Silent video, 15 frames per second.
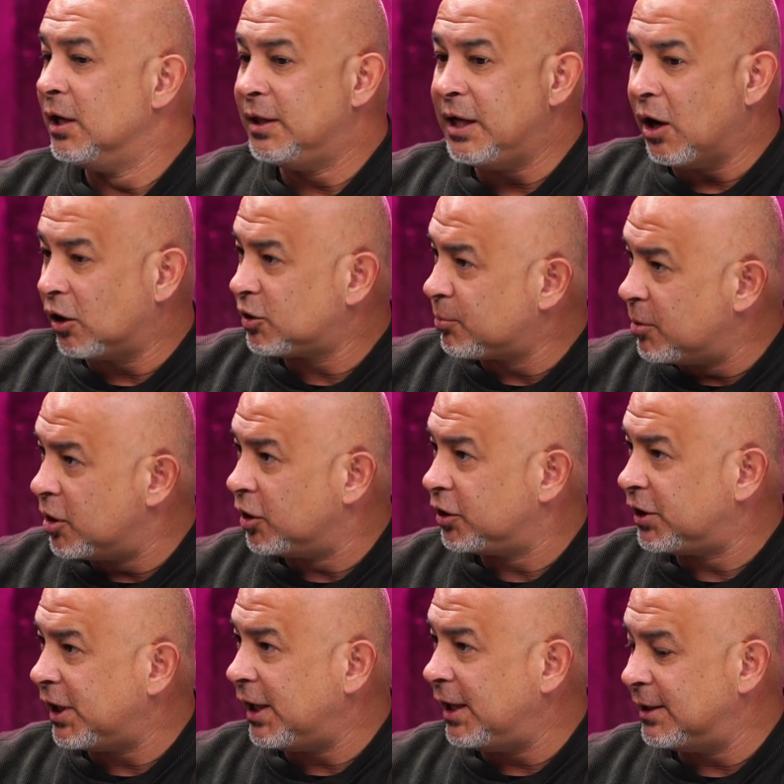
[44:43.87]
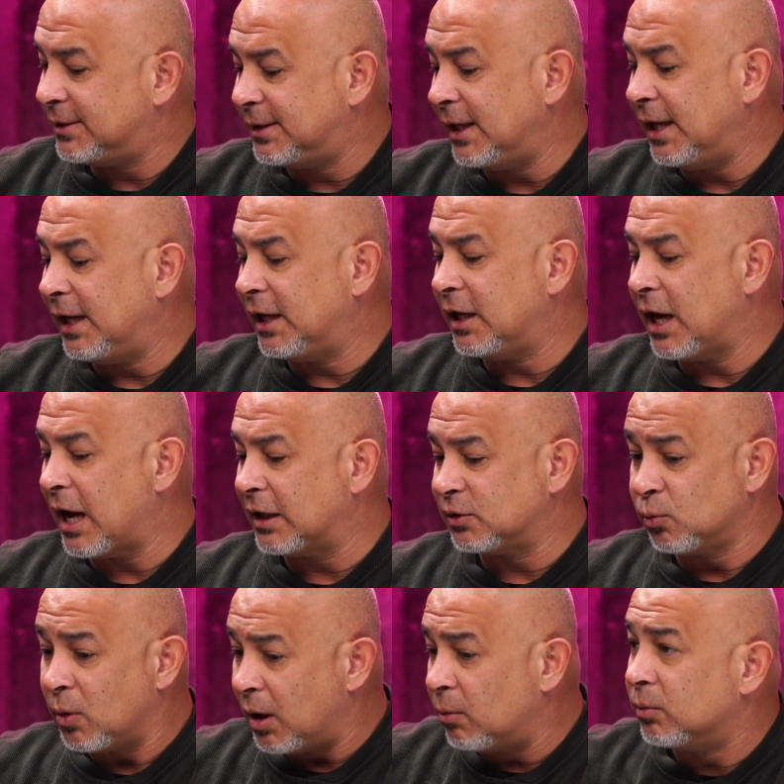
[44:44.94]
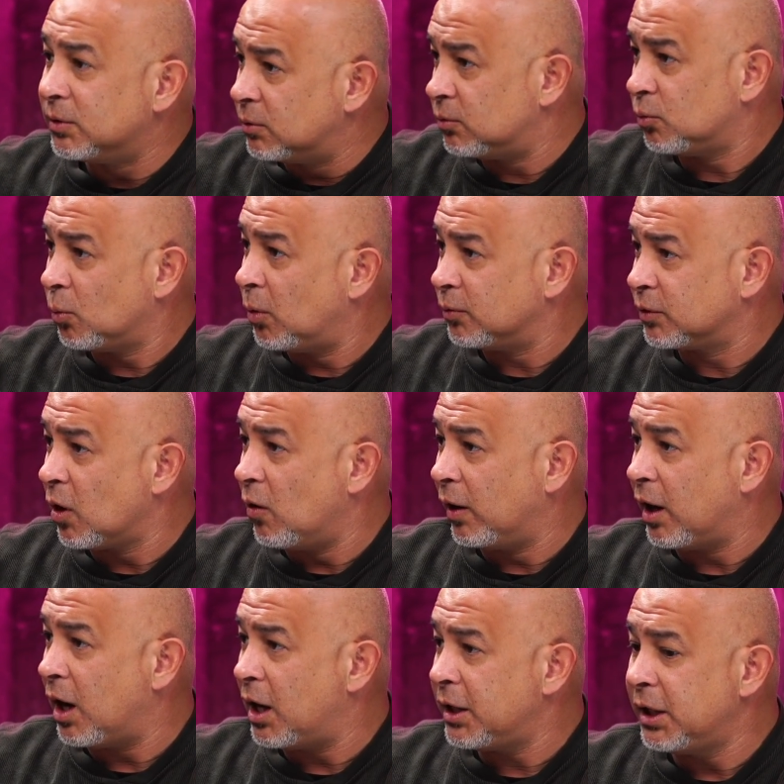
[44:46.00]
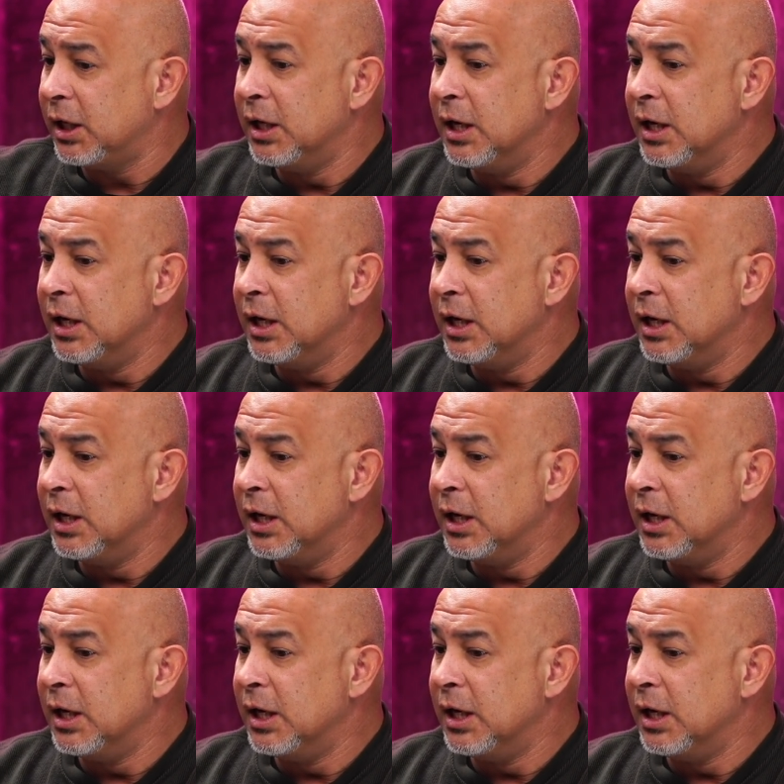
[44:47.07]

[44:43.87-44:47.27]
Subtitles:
the entrepreneur scene as what was going on.